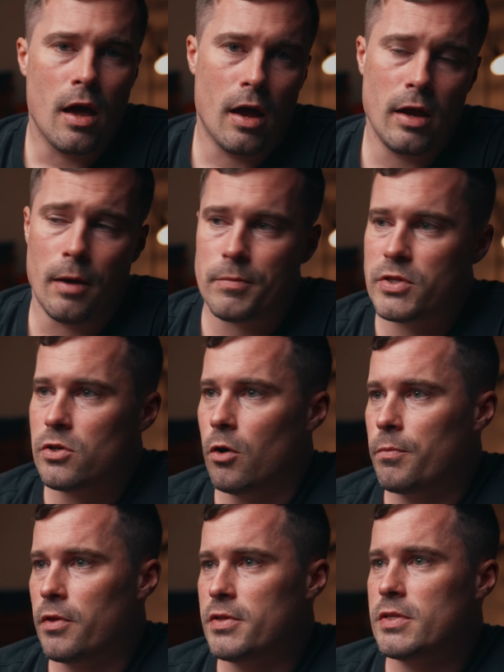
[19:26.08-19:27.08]
And yeah, so
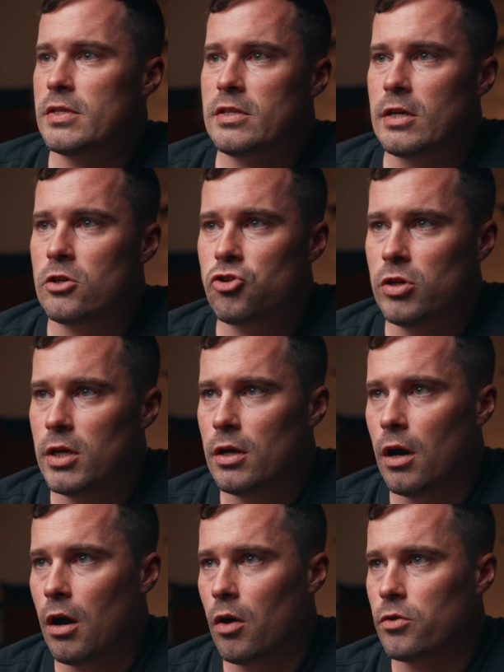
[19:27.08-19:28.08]
this is essentially
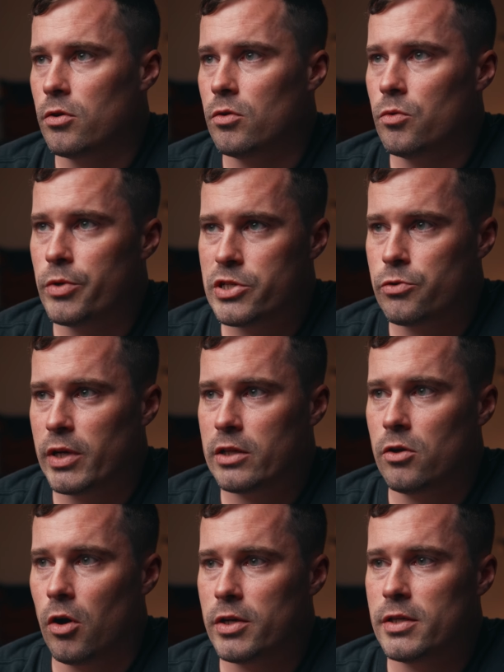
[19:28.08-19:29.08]
how you restrict
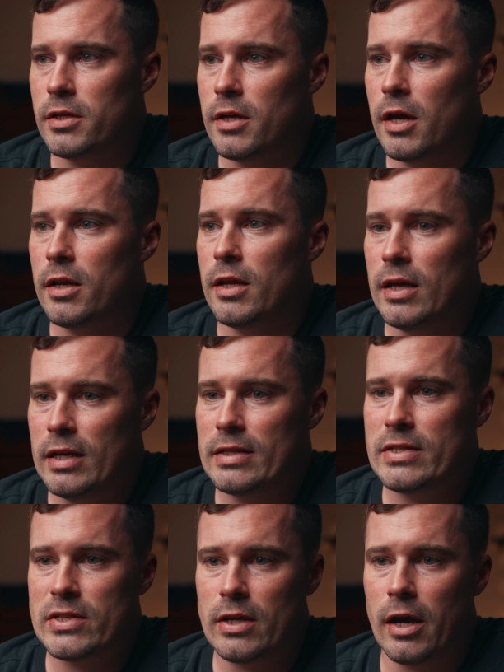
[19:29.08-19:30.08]
content then
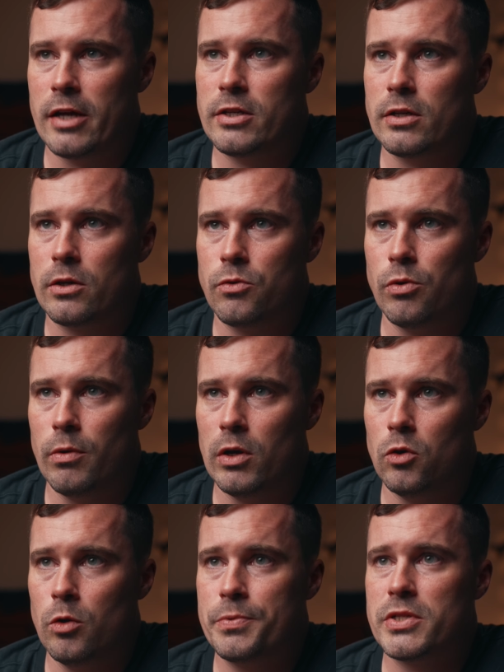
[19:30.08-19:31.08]
inside query
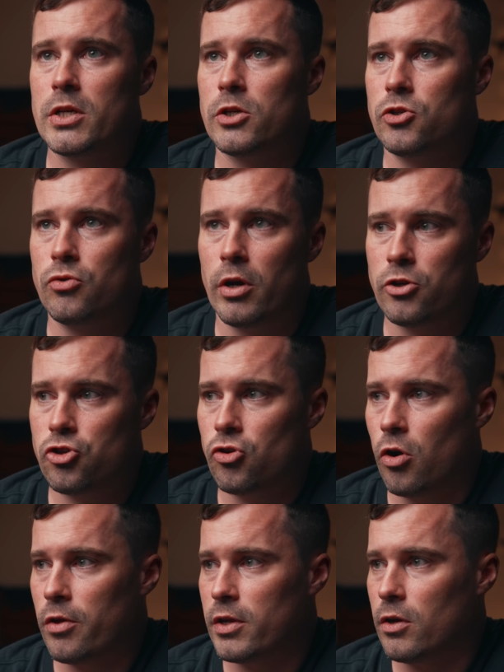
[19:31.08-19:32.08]
loops to
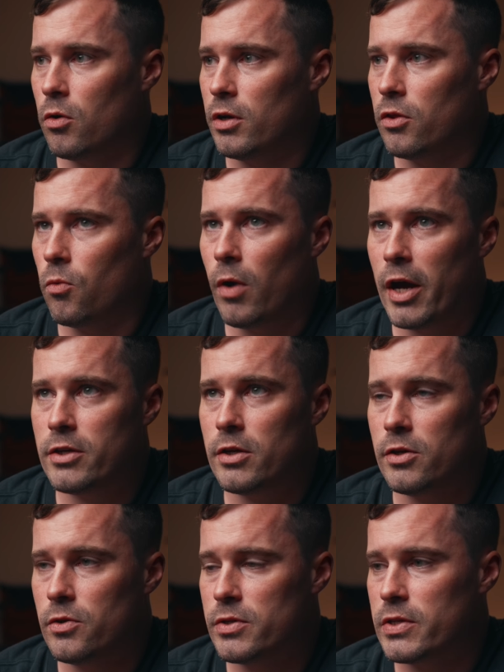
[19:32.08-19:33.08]
ensure that only the right
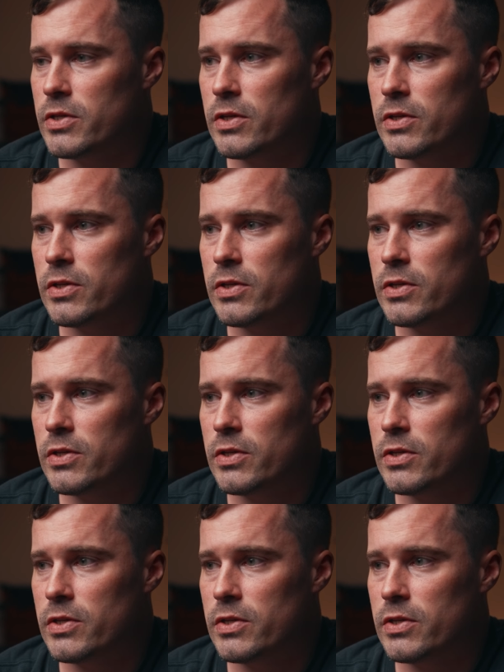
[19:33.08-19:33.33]
users